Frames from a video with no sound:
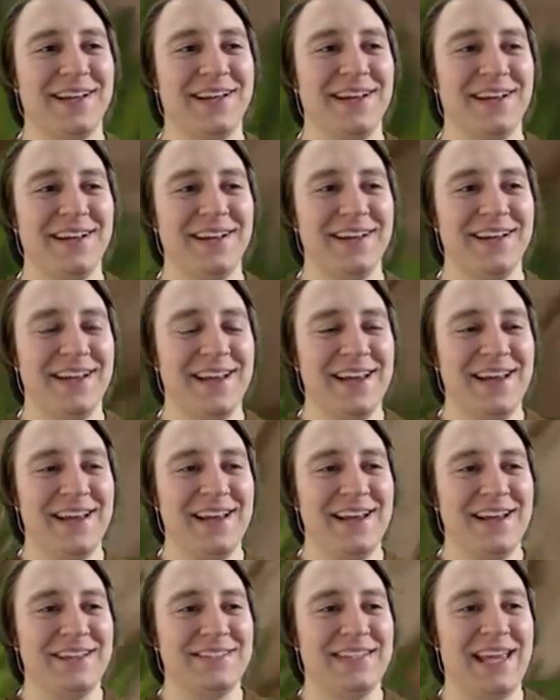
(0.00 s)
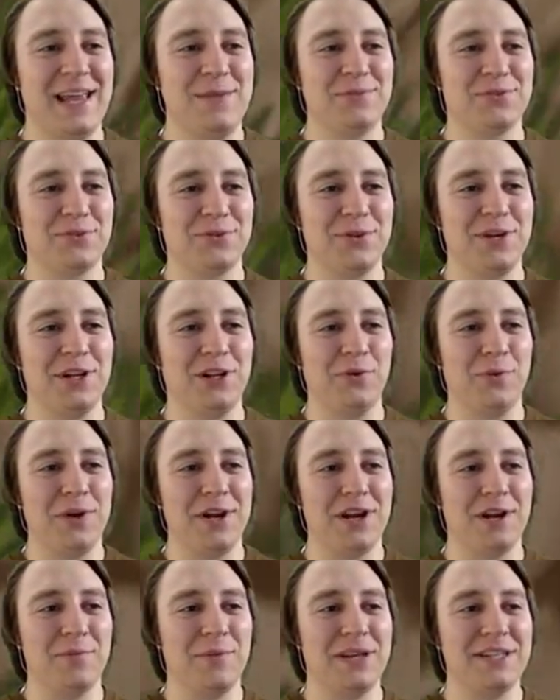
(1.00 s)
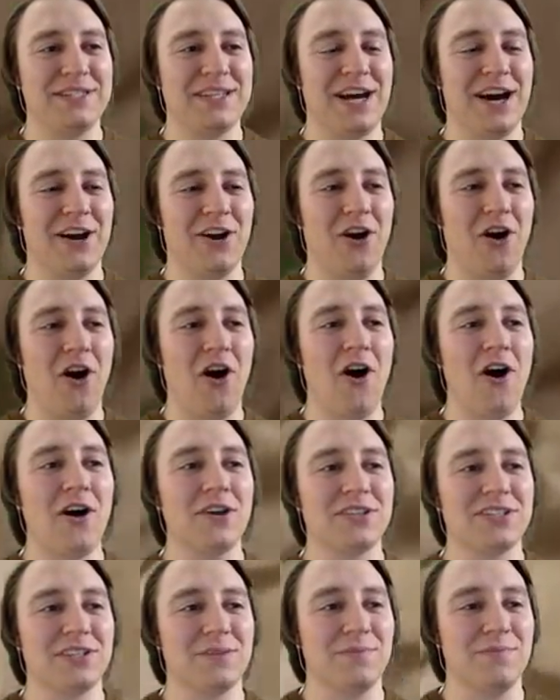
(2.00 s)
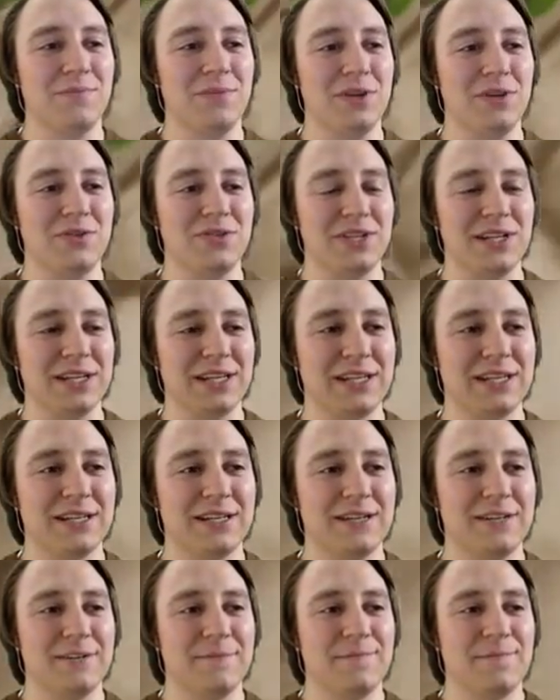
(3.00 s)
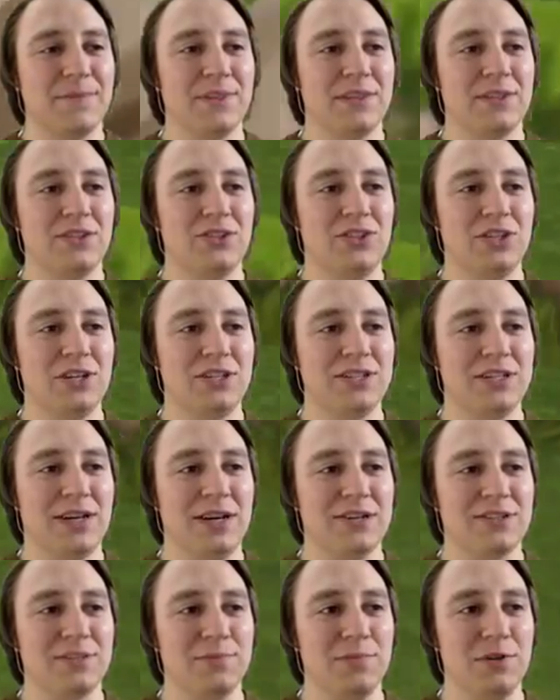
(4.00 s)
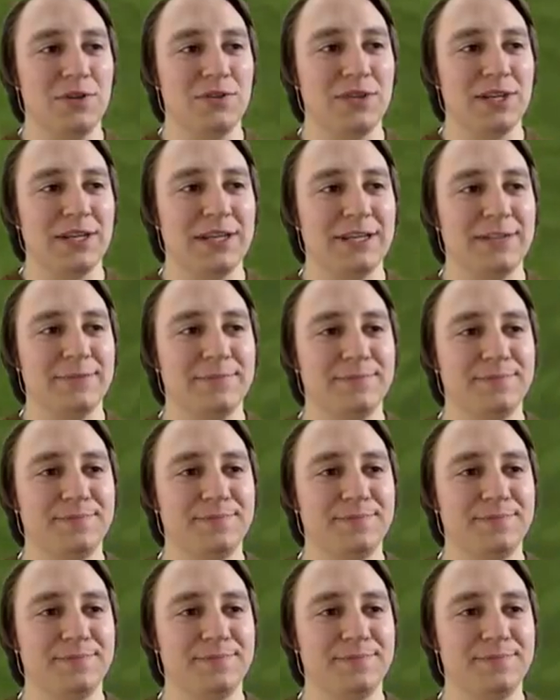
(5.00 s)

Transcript: This game's real weird, but it's got awesome music. Just awesome music.